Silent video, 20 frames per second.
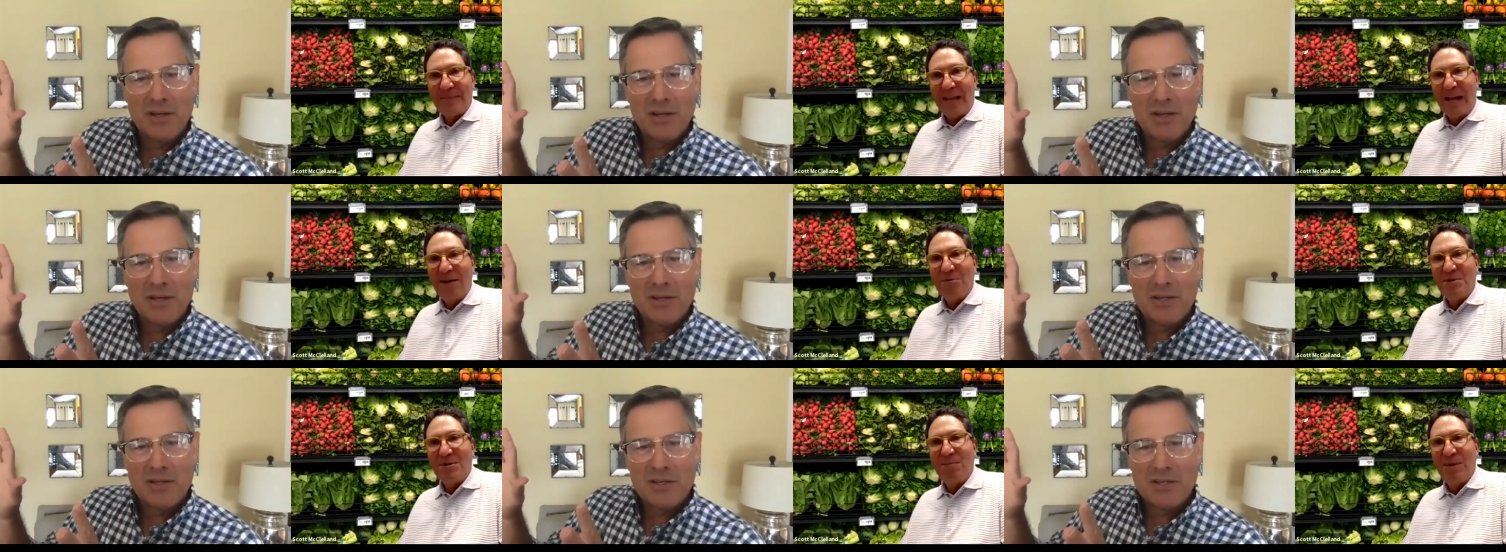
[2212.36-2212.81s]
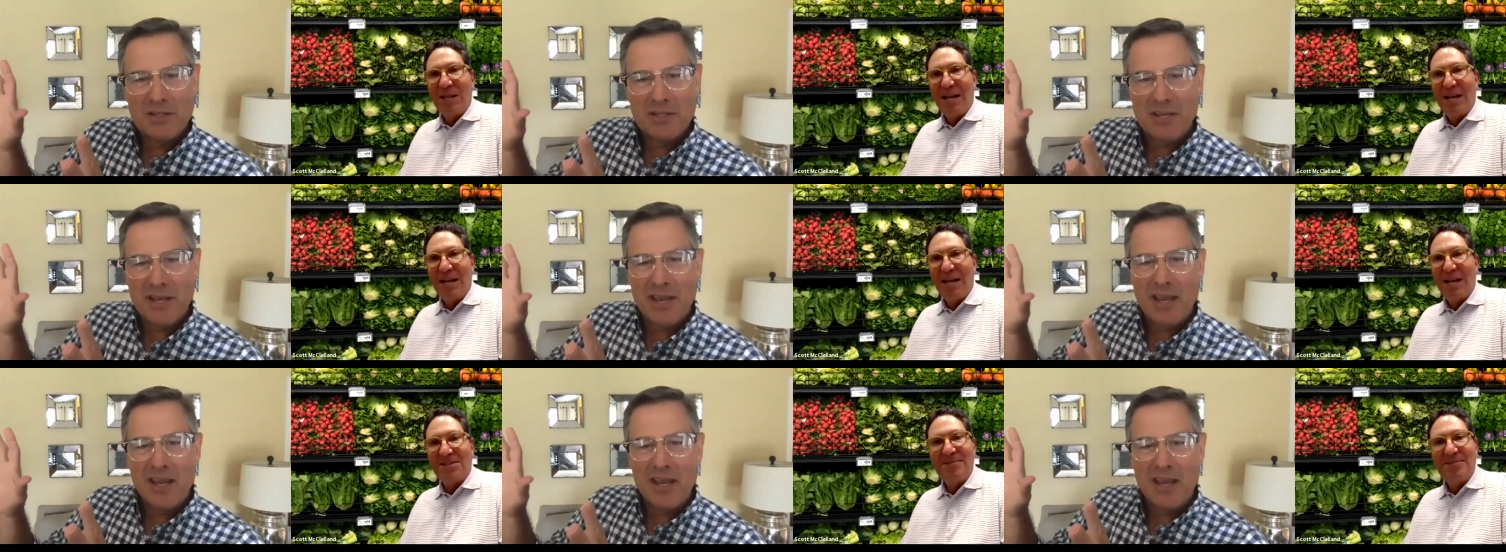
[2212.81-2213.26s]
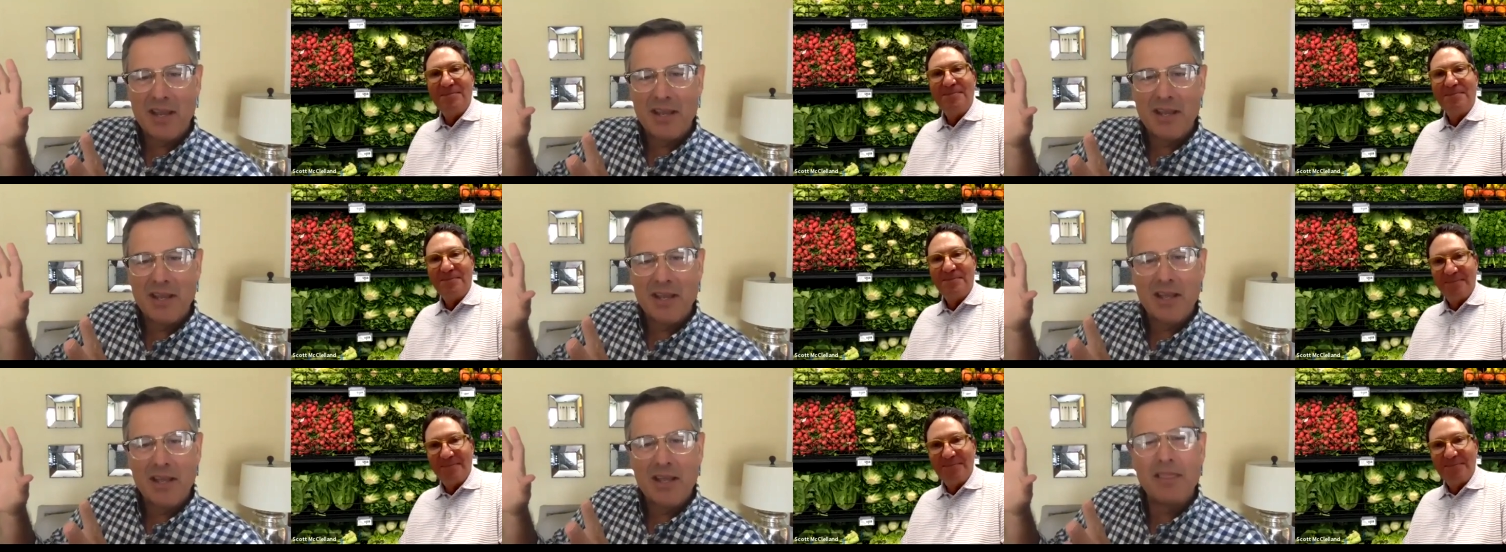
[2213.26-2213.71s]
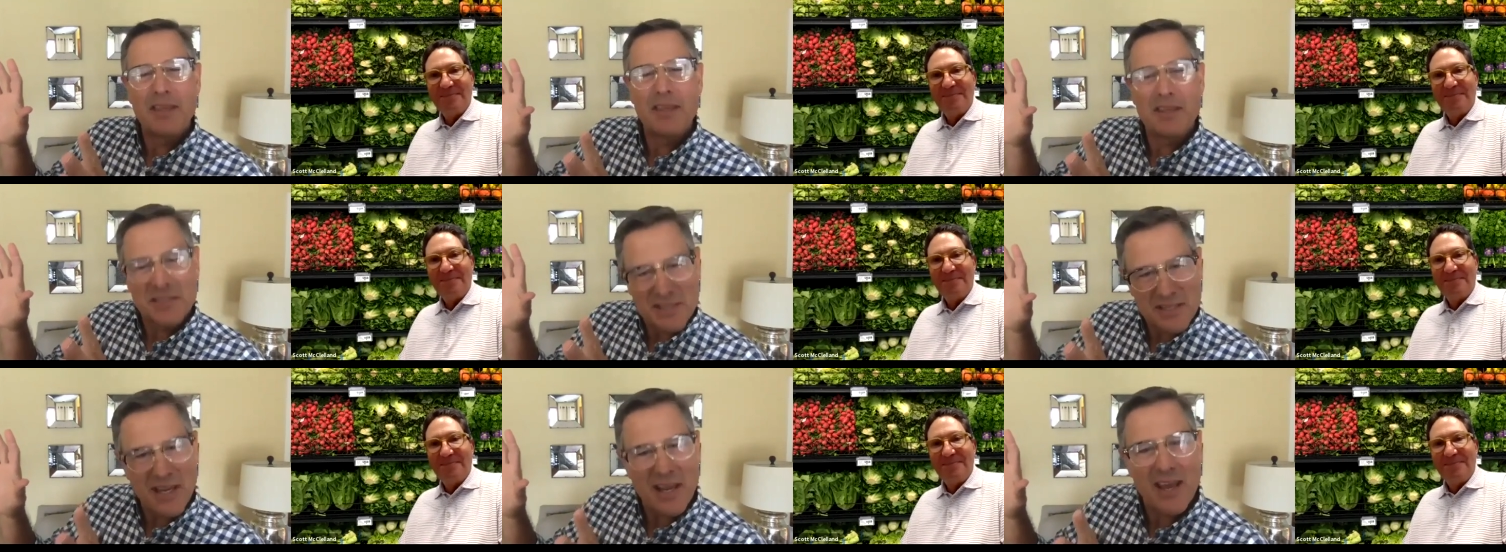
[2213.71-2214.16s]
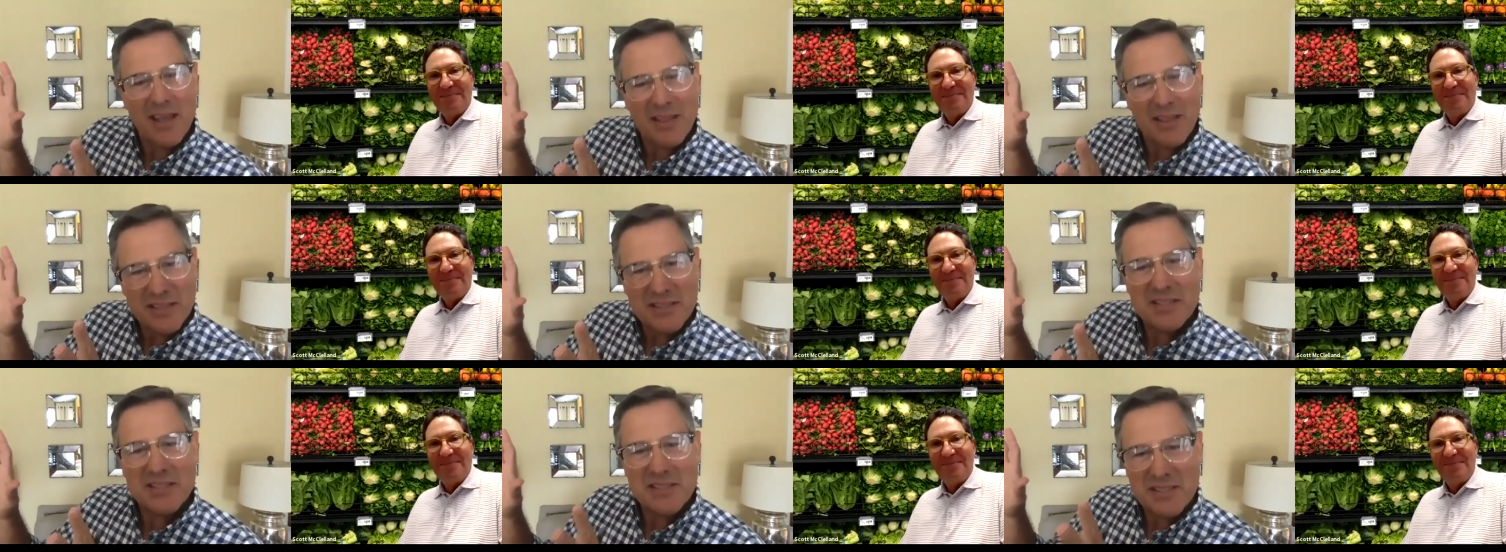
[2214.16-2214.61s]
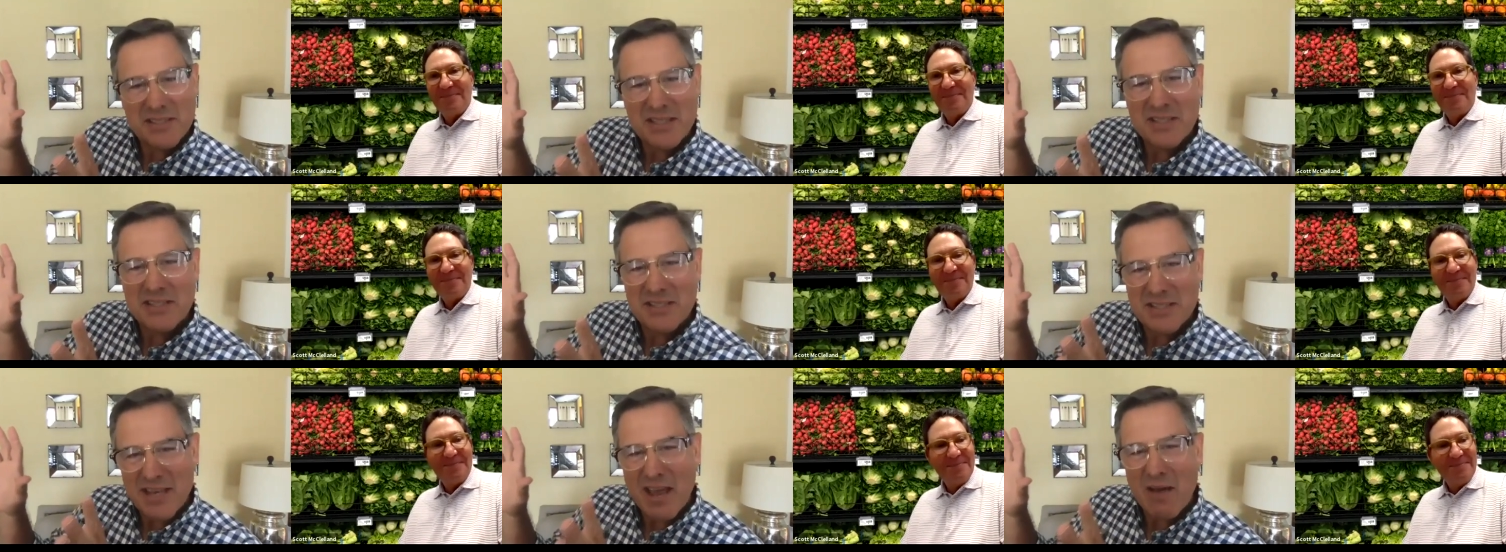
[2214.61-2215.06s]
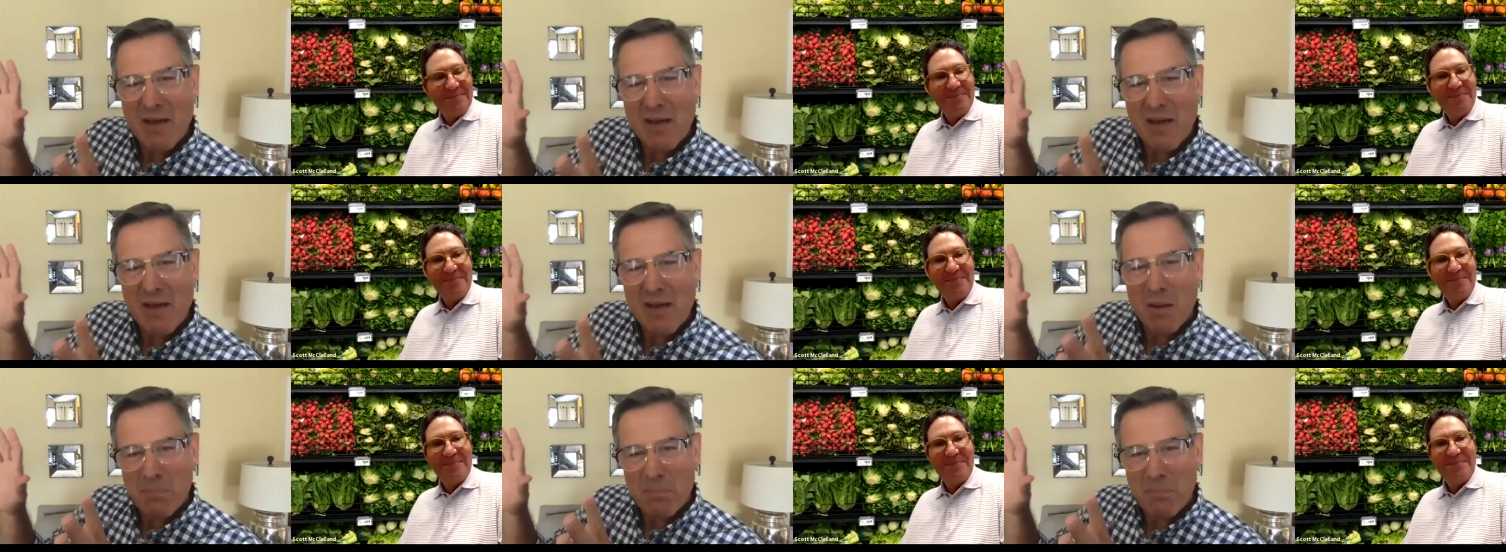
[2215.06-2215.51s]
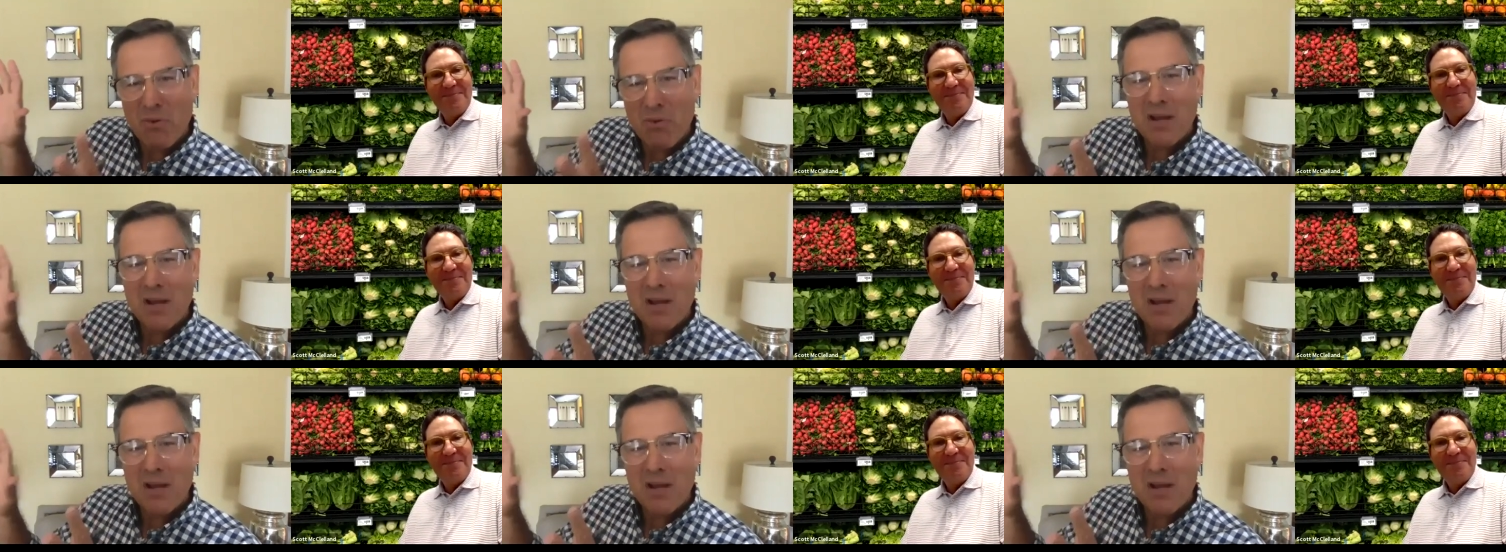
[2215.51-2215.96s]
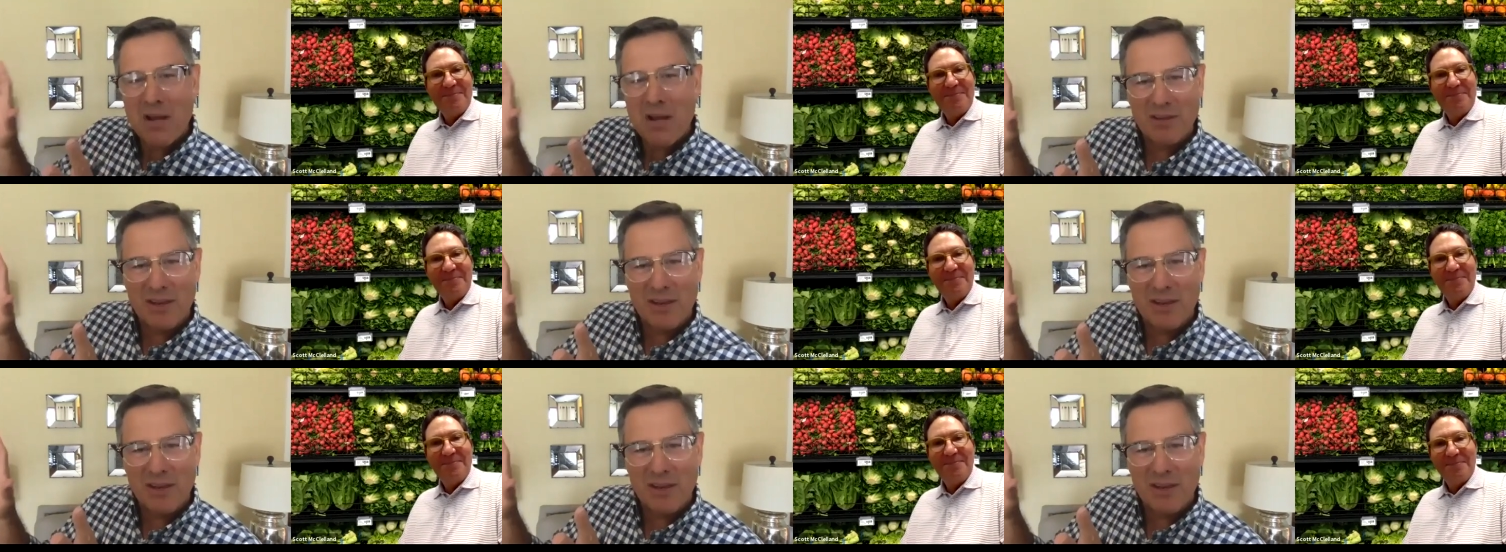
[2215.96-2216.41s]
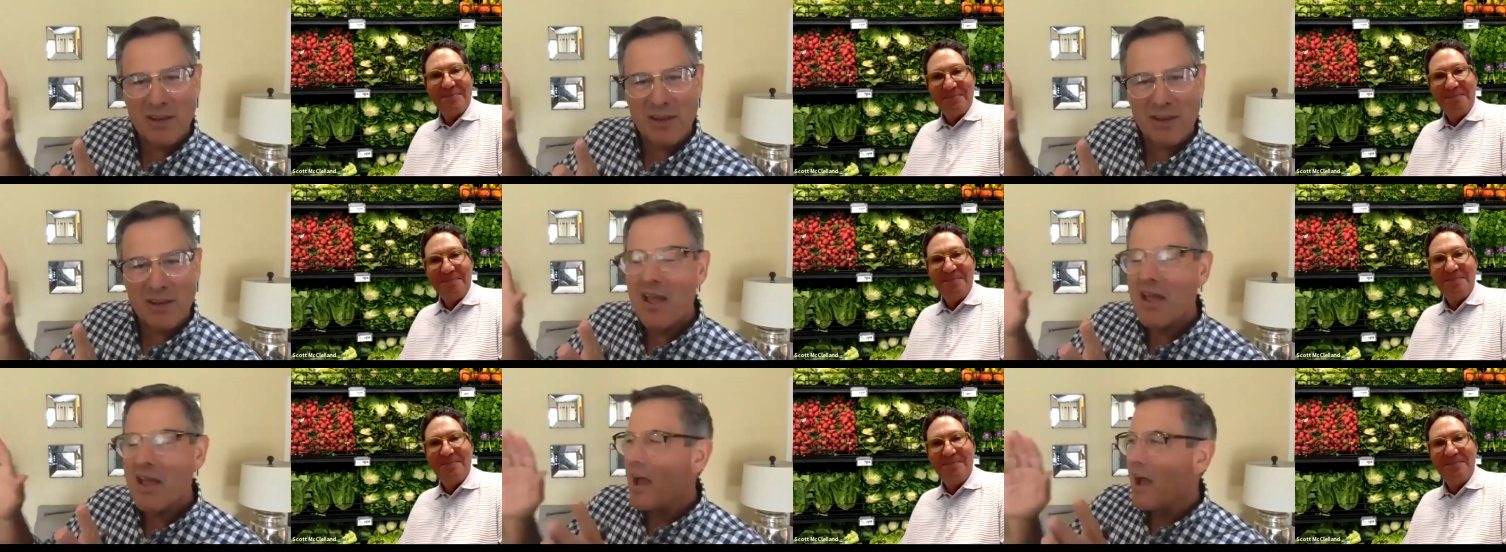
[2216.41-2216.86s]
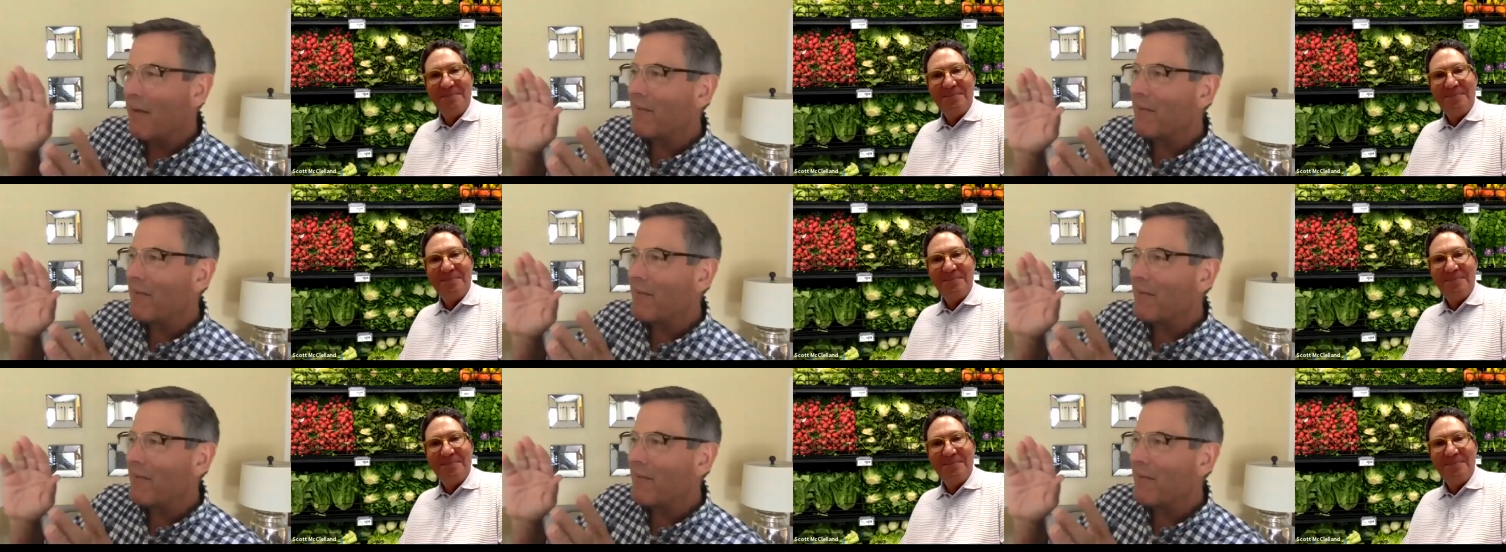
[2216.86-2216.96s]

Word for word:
Speaker 1: I was to blessed. Say, this is yeah this is this is how i press on you know I,